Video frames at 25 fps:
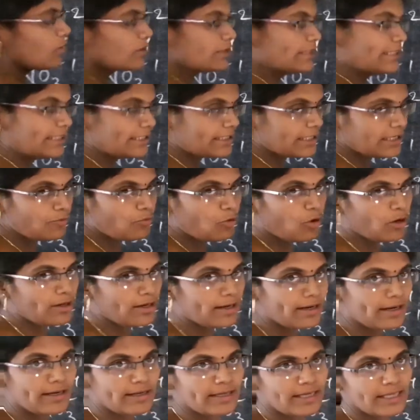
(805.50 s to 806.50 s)
generally water
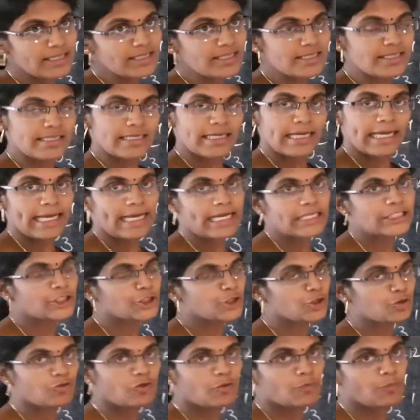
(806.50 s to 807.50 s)
contains
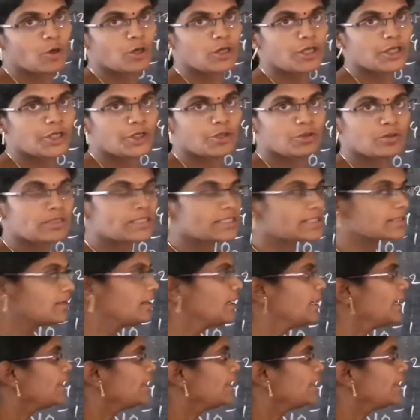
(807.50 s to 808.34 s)
H2O molecules.